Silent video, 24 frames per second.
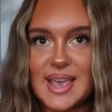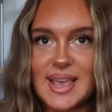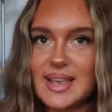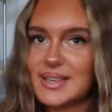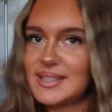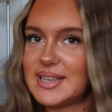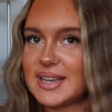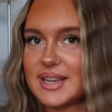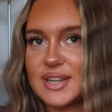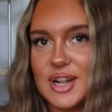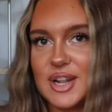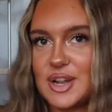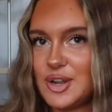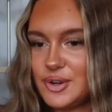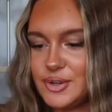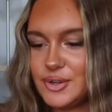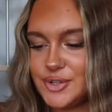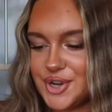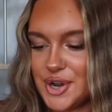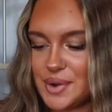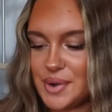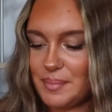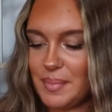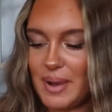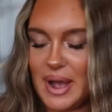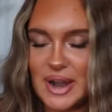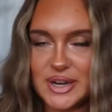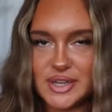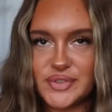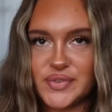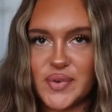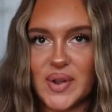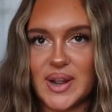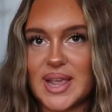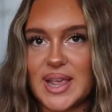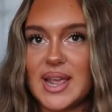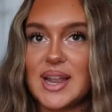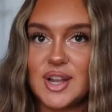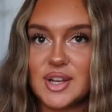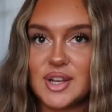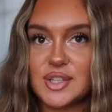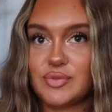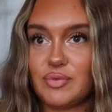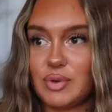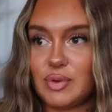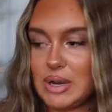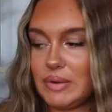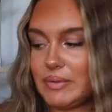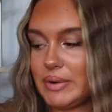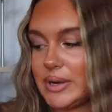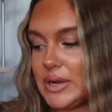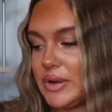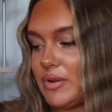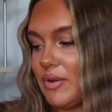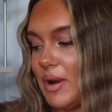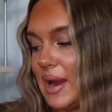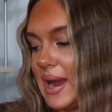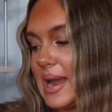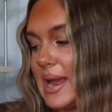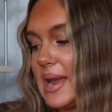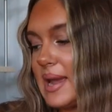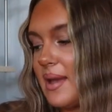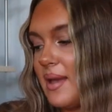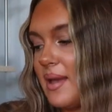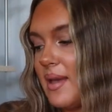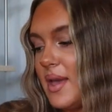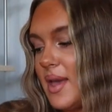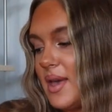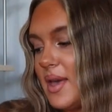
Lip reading: It's like an illusion, but I just feel like it looks really, really great.